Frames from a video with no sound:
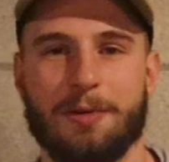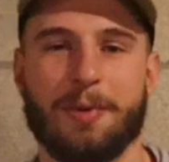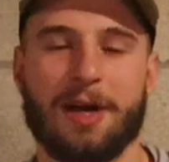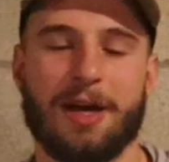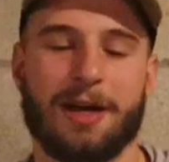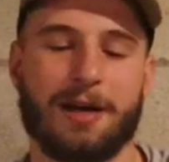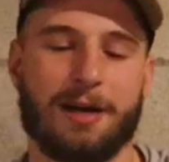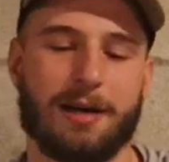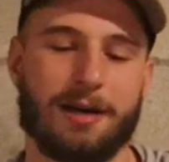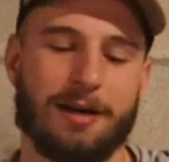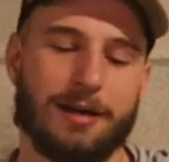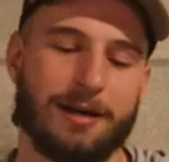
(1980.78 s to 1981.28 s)

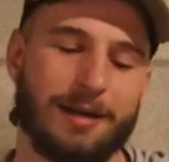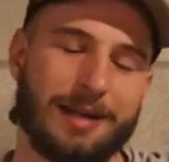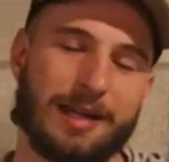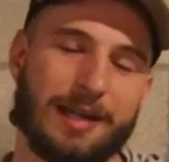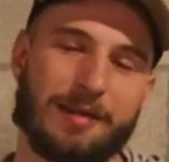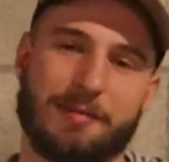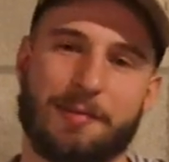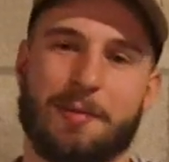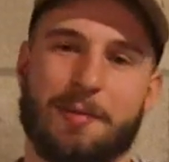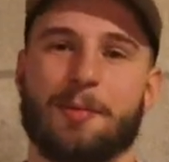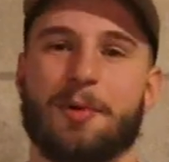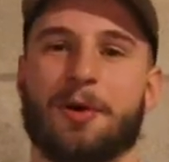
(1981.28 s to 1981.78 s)
better,
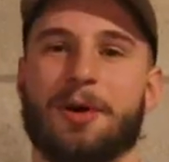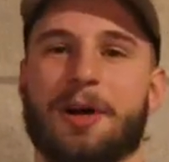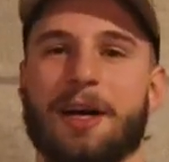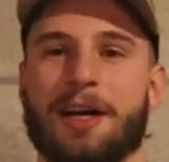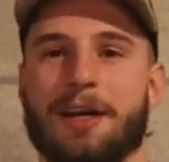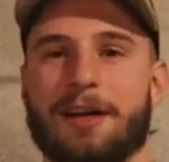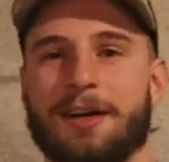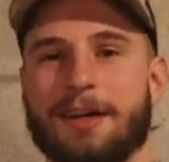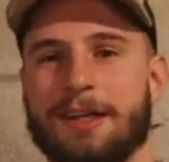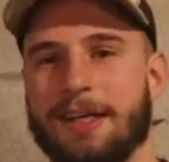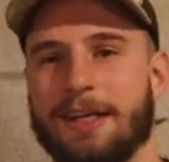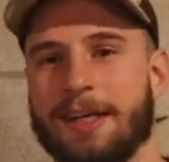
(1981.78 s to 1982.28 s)
gives me more
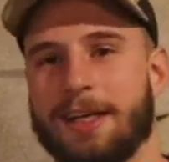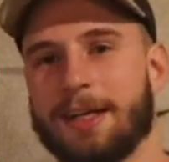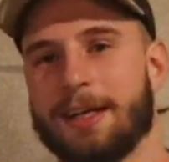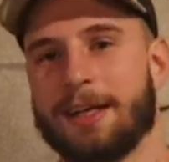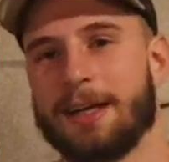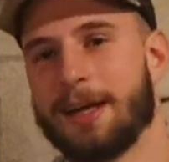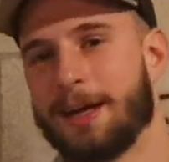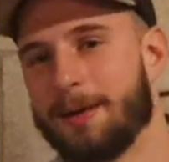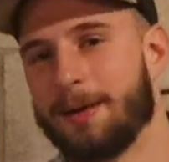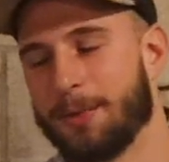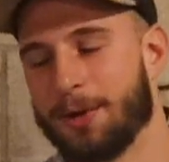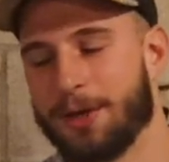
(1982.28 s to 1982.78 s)
energy,
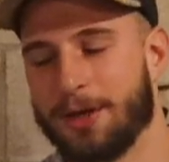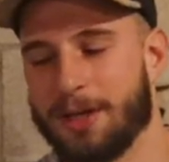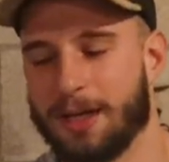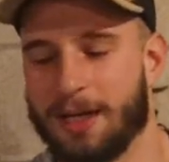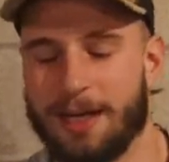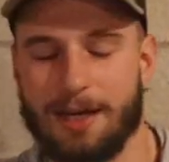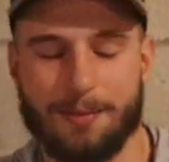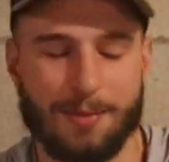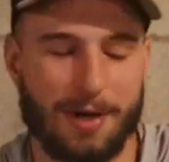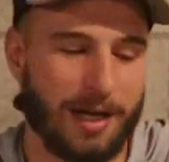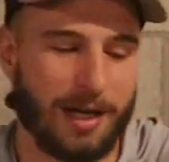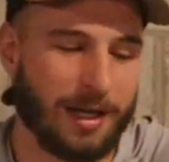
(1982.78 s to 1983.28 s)
and I'm good to
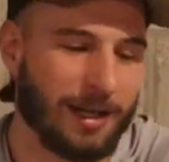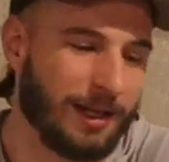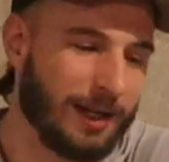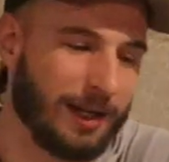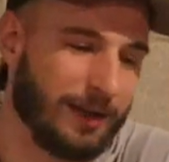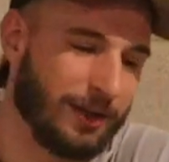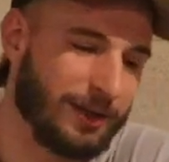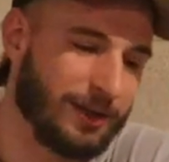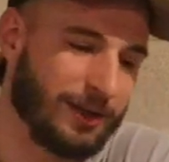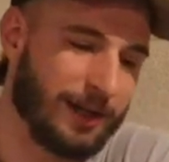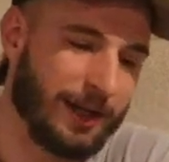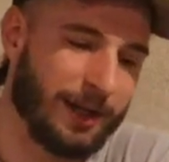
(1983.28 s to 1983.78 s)
keep hiking
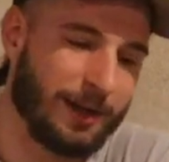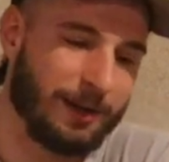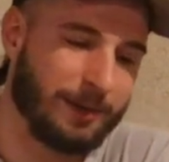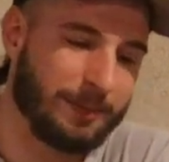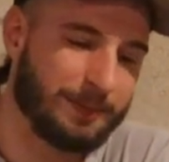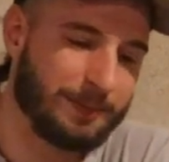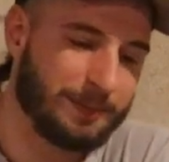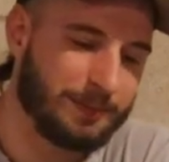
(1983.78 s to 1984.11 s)
down the trail.